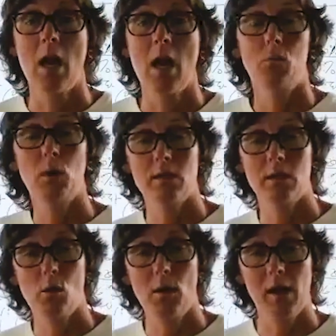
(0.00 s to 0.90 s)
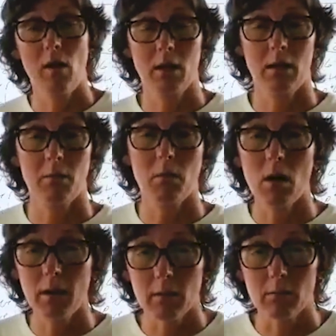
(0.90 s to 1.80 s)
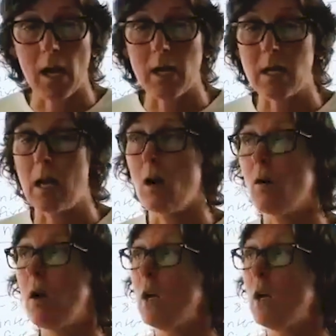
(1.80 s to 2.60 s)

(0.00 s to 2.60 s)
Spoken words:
and what's going on in the market right now,